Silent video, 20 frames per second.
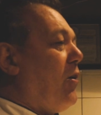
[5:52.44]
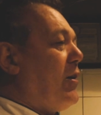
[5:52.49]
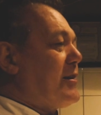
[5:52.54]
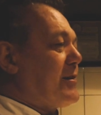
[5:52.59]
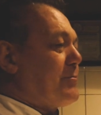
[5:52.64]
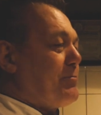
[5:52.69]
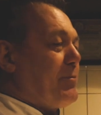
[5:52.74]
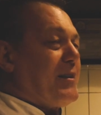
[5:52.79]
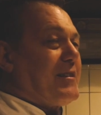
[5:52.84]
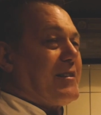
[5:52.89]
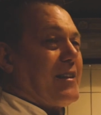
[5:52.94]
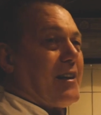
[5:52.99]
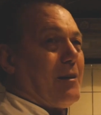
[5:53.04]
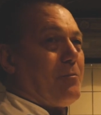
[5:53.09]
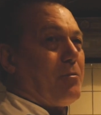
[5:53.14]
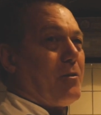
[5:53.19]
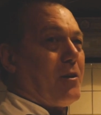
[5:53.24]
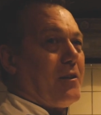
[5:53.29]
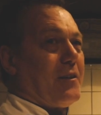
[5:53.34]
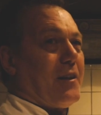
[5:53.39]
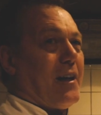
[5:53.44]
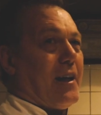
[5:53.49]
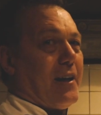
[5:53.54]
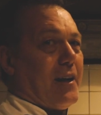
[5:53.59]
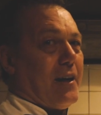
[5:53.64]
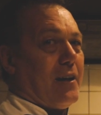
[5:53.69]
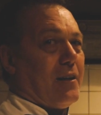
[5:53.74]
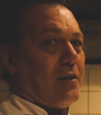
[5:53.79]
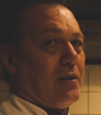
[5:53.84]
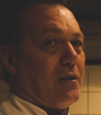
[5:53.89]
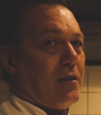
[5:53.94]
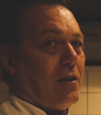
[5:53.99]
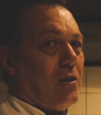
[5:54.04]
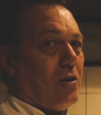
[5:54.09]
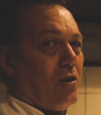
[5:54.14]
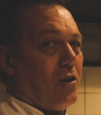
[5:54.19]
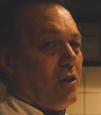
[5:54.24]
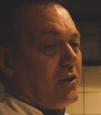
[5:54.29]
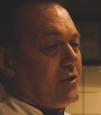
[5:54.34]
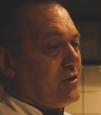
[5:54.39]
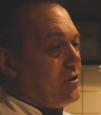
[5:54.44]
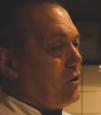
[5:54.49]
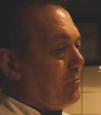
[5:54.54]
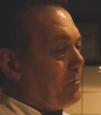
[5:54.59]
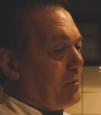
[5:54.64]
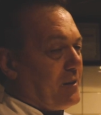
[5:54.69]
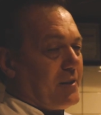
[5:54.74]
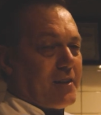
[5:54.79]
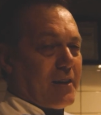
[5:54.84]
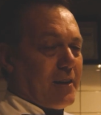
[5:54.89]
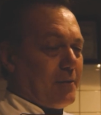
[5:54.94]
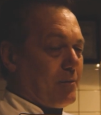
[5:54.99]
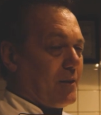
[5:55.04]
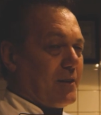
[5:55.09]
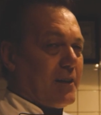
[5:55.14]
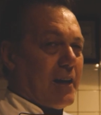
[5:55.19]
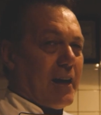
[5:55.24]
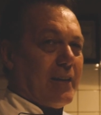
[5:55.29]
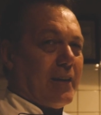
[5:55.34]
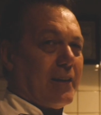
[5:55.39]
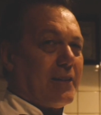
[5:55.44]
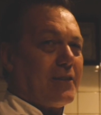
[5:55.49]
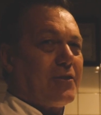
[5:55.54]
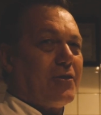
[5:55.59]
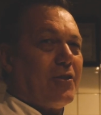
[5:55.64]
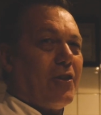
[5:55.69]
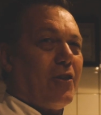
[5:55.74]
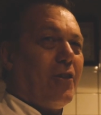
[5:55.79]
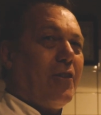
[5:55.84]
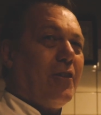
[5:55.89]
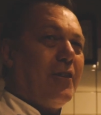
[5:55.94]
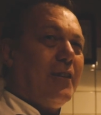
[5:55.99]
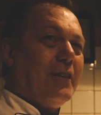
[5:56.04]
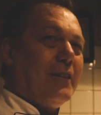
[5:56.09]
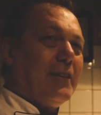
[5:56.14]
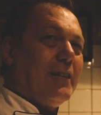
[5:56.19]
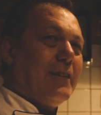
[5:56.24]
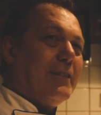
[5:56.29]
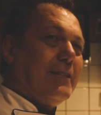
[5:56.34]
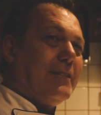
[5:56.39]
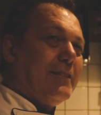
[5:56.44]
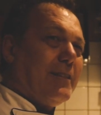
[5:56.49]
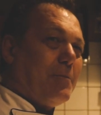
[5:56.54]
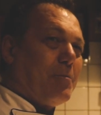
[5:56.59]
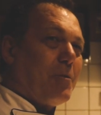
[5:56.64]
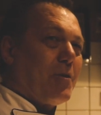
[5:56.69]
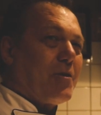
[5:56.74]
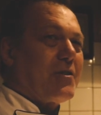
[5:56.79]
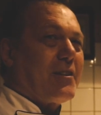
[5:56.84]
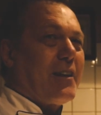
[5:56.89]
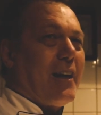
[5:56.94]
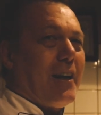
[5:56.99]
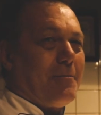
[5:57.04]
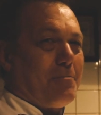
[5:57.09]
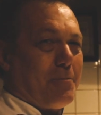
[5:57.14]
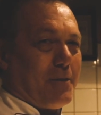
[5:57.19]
it's pizza Napoletana, or it's no pizza Napoletana. There's no Naples style pizza.